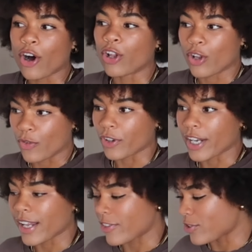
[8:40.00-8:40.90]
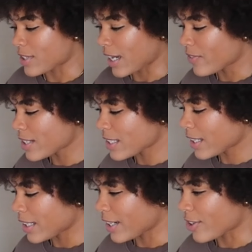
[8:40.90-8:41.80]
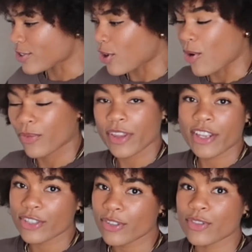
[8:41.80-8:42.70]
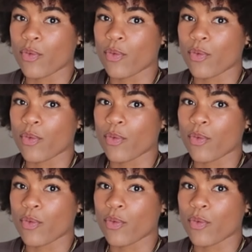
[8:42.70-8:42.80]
all over it, and there's not even a sink in here, so hopefully that dude is